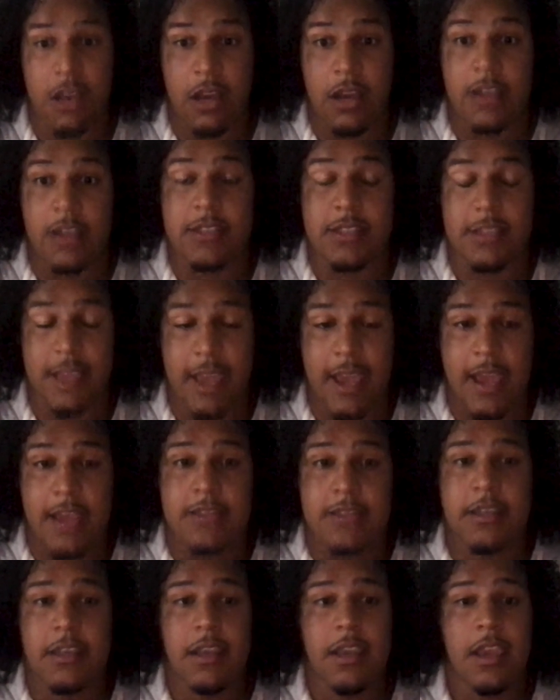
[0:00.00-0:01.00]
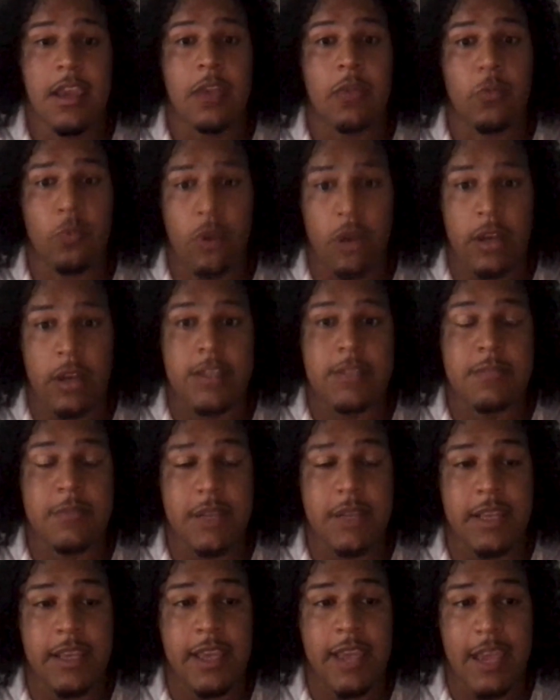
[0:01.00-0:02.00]
as he has and won as
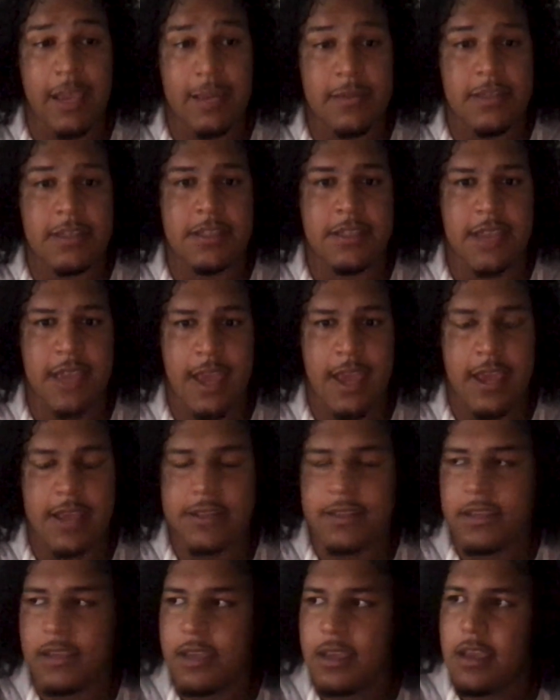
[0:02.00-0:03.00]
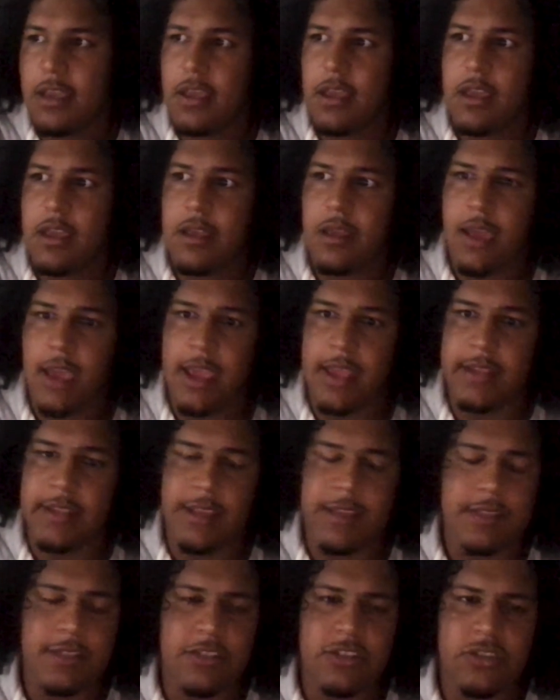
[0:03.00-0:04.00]
many games as he has and
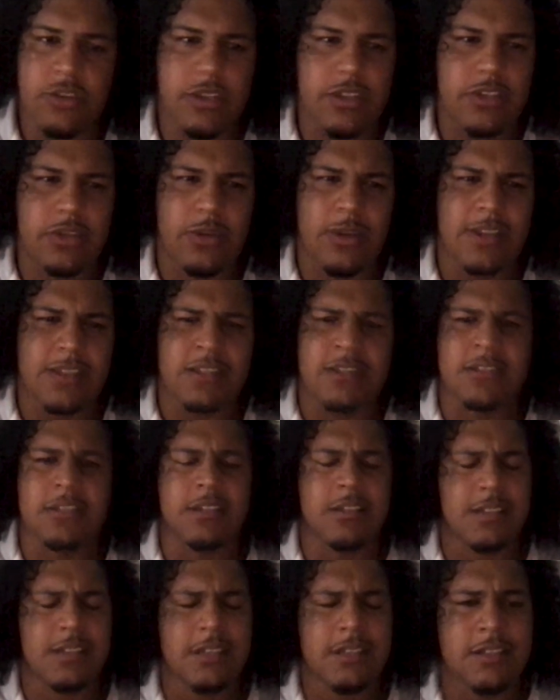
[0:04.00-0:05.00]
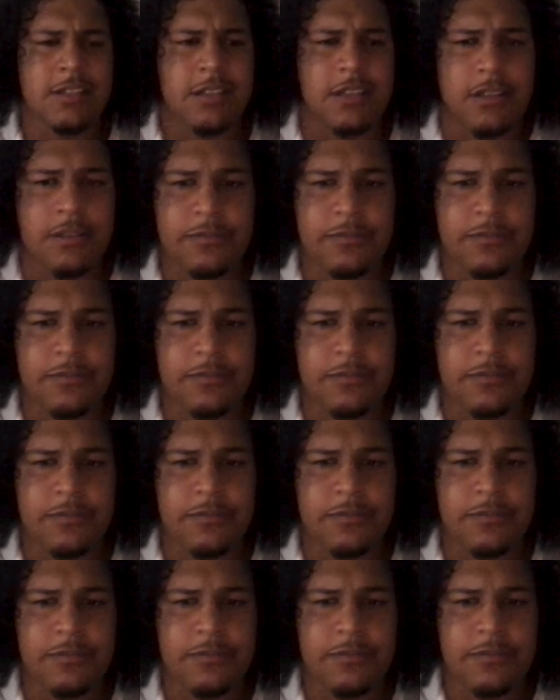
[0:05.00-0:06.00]
doesn't treat you as a statistic
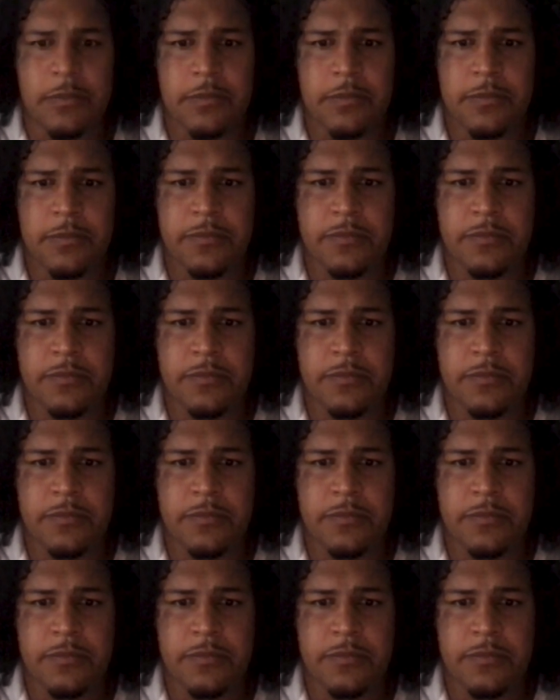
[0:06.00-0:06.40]
Mm. You know what I mean?